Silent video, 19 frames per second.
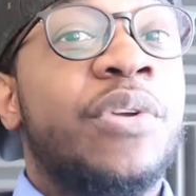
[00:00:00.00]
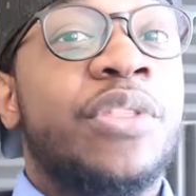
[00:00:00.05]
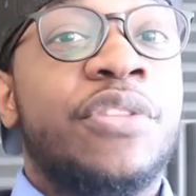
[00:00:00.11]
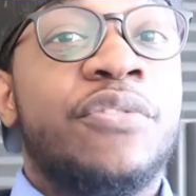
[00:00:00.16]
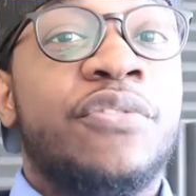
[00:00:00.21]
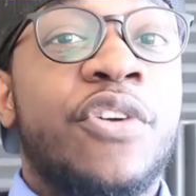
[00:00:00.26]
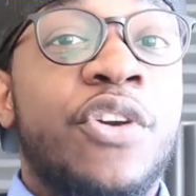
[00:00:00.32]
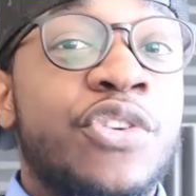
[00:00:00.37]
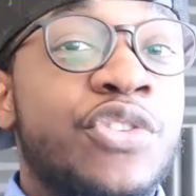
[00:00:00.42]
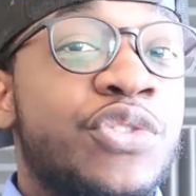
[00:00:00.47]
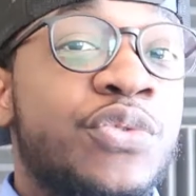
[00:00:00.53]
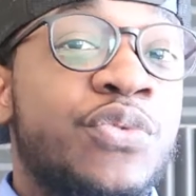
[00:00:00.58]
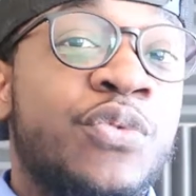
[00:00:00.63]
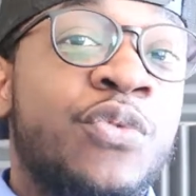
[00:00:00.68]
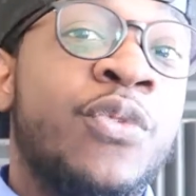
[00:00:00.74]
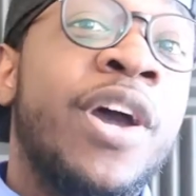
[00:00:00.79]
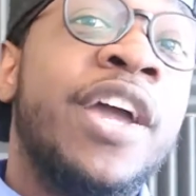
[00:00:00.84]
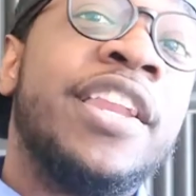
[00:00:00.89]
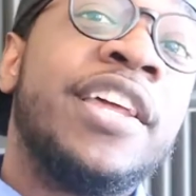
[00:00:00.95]
with the first
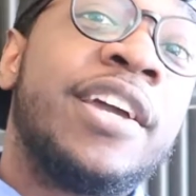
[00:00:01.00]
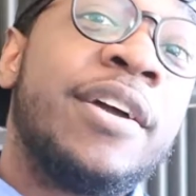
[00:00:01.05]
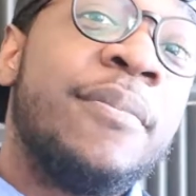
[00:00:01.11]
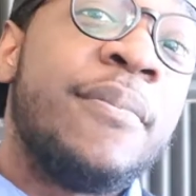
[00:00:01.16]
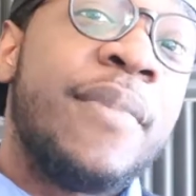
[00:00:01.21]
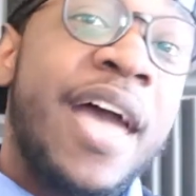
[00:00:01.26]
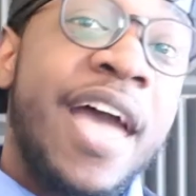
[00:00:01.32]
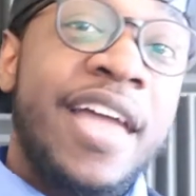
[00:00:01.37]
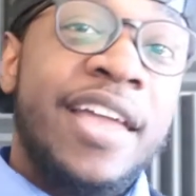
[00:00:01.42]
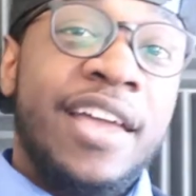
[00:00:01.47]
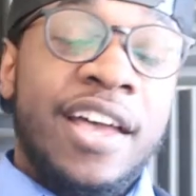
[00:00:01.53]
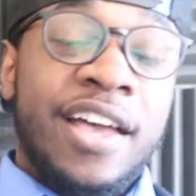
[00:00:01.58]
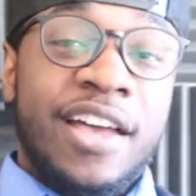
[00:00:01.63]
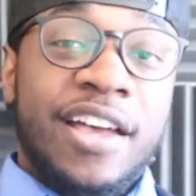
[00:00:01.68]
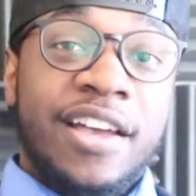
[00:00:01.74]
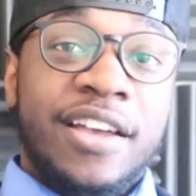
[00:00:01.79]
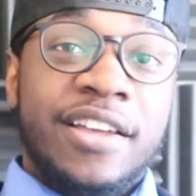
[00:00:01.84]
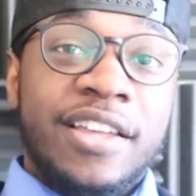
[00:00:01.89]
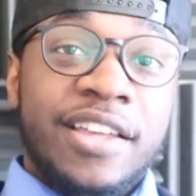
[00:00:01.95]
way to
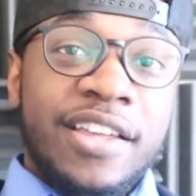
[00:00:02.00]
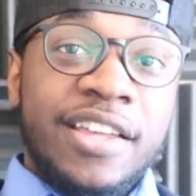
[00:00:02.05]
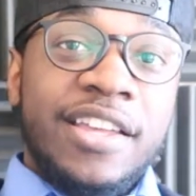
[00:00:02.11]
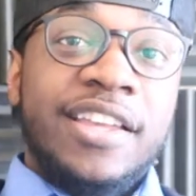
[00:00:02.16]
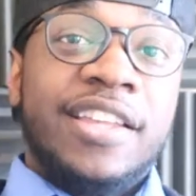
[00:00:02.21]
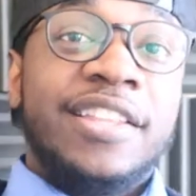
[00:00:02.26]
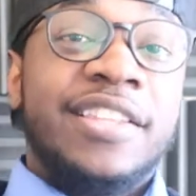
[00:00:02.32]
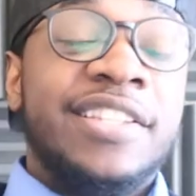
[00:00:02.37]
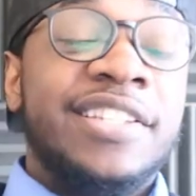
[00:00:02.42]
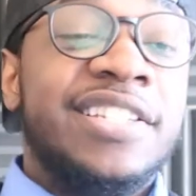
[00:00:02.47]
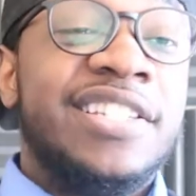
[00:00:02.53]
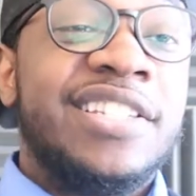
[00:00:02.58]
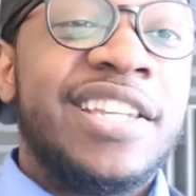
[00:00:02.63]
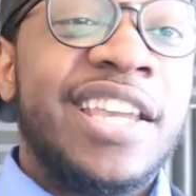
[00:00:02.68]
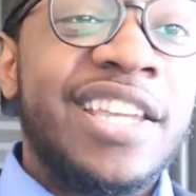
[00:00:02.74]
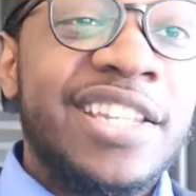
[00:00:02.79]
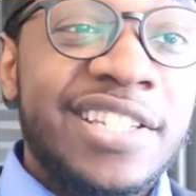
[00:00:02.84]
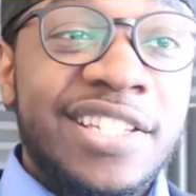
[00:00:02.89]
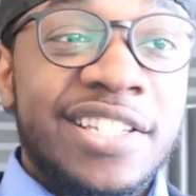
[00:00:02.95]
combat these
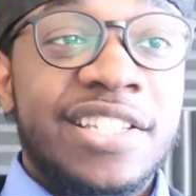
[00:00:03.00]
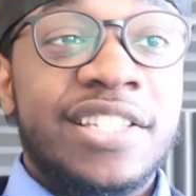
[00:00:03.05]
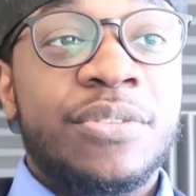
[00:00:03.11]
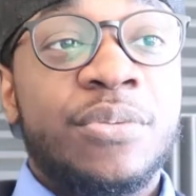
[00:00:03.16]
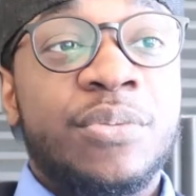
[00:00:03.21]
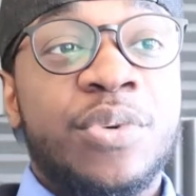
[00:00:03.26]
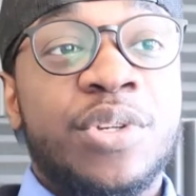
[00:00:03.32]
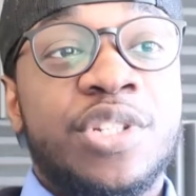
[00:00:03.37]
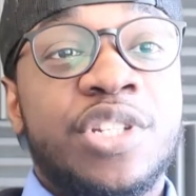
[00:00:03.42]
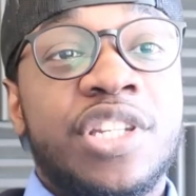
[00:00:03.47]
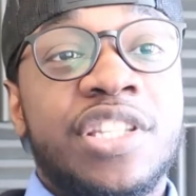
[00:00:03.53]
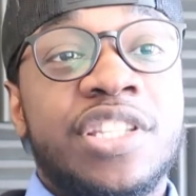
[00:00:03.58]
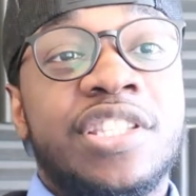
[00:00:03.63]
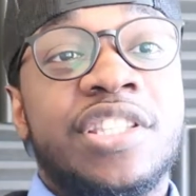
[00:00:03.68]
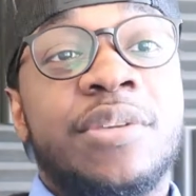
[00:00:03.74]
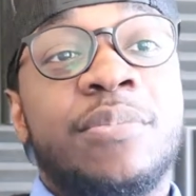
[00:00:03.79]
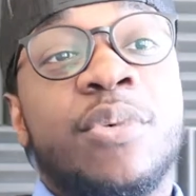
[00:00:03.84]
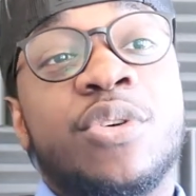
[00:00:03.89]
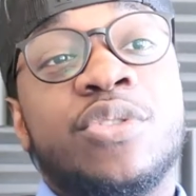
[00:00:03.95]
changes, which
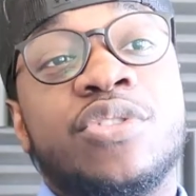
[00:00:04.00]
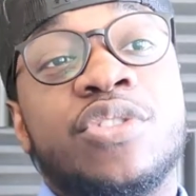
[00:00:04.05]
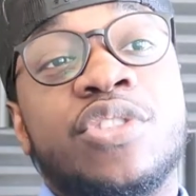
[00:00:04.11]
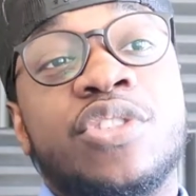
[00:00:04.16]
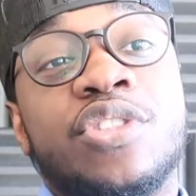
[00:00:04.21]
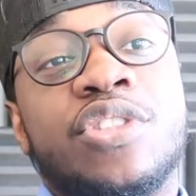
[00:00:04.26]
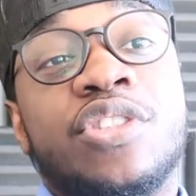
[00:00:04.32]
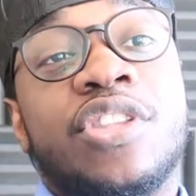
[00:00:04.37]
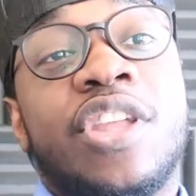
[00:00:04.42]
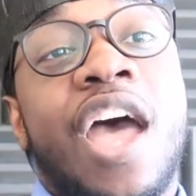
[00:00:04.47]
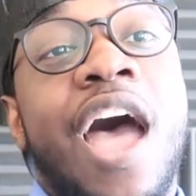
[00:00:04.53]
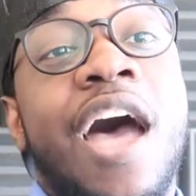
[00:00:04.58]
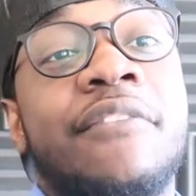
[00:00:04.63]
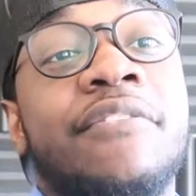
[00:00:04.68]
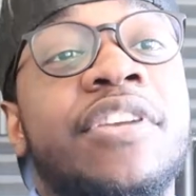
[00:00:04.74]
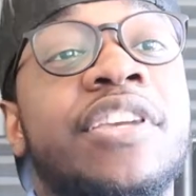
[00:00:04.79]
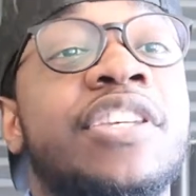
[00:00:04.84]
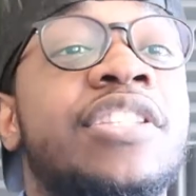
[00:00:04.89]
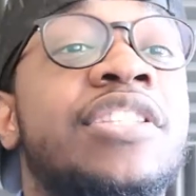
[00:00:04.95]
is the most
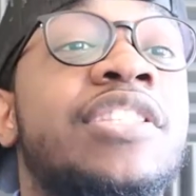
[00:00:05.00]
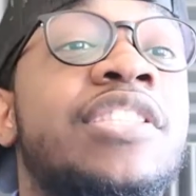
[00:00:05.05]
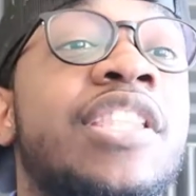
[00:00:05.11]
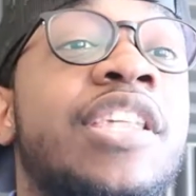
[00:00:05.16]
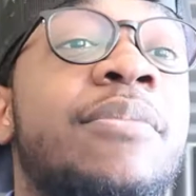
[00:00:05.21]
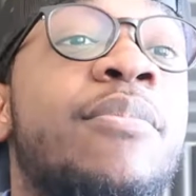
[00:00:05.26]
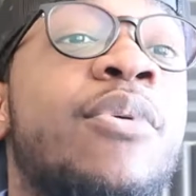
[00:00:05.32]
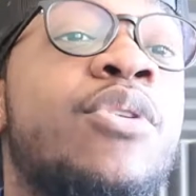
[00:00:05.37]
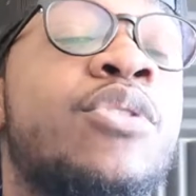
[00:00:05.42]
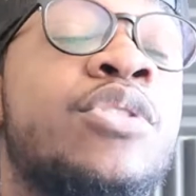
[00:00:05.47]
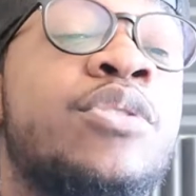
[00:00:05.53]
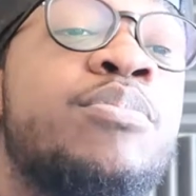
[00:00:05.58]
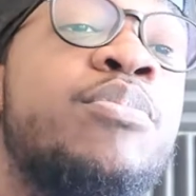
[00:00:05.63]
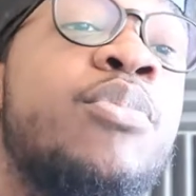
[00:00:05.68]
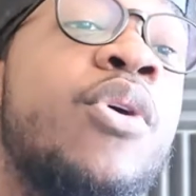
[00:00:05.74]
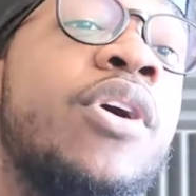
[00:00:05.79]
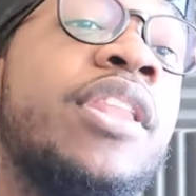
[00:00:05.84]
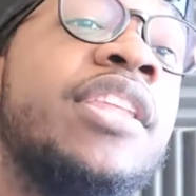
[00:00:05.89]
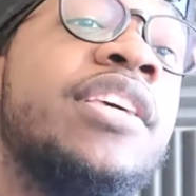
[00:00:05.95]
obvious, the most
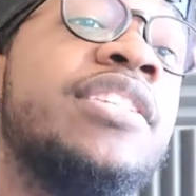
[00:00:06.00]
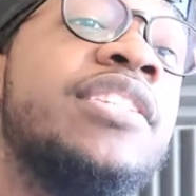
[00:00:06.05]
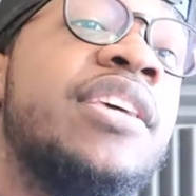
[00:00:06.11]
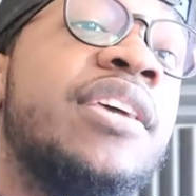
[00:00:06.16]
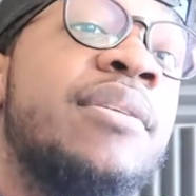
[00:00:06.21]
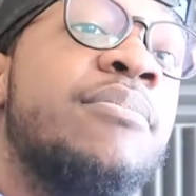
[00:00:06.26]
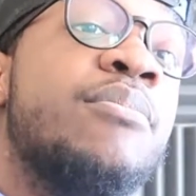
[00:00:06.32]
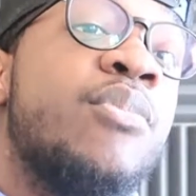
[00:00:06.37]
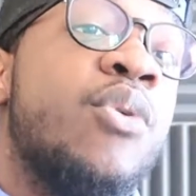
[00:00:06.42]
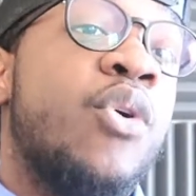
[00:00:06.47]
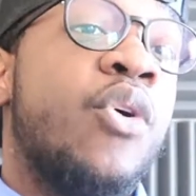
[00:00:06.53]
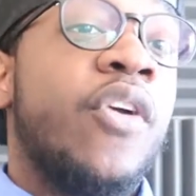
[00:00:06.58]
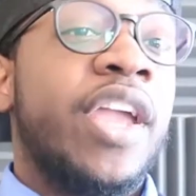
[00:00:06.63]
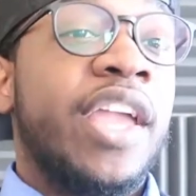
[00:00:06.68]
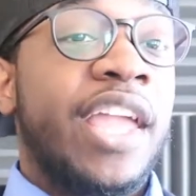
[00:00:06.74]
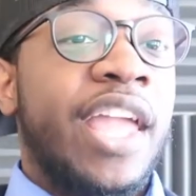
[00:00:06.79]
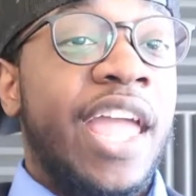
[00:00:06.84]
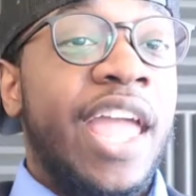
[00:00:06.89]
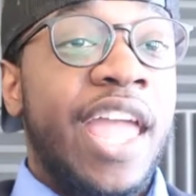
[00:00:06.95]
pointless and
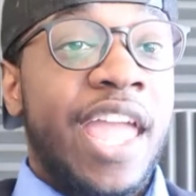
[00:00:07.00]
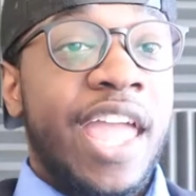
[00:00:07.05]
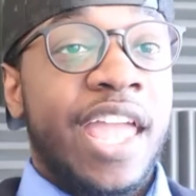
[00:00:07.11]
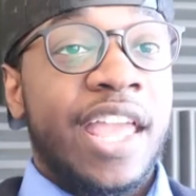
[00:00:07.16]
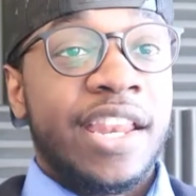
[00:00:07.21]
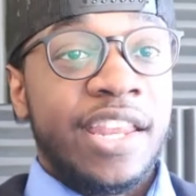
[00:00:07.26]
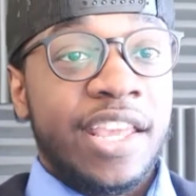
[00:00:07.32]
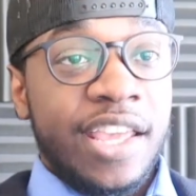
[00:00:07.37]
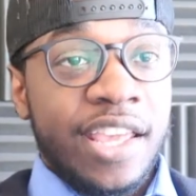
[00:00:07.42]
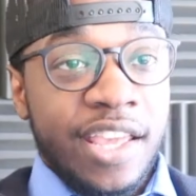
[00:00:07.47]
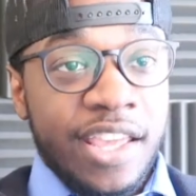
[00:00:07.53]
boring, and